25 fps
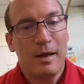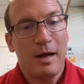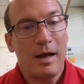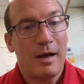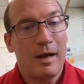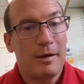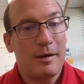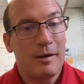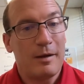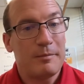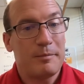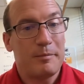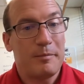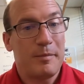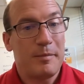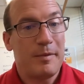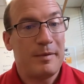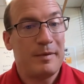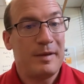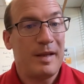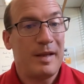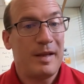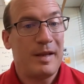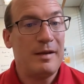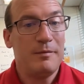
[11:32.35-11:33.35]
Uh,
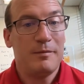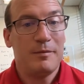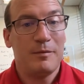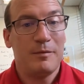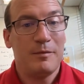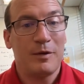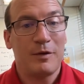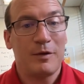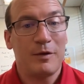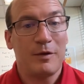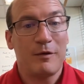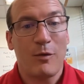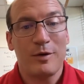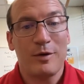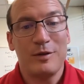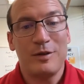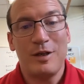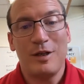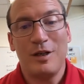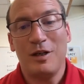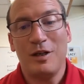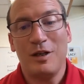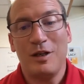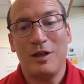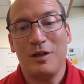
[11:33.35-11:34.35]
again, look forward to
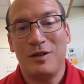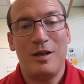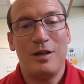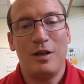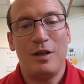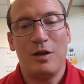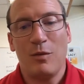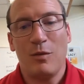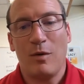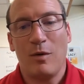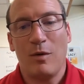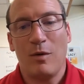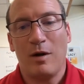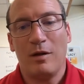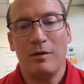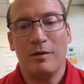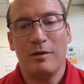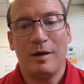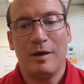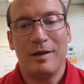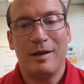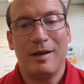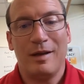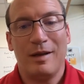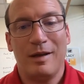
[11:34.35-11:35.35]
seeing, seeing you all,
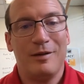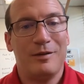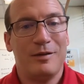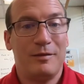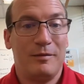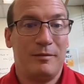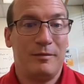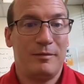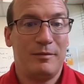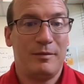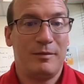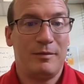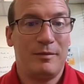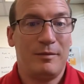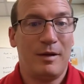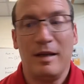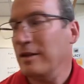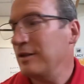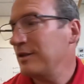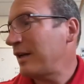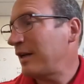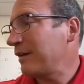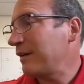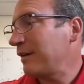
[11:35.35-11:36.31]
I guess, in the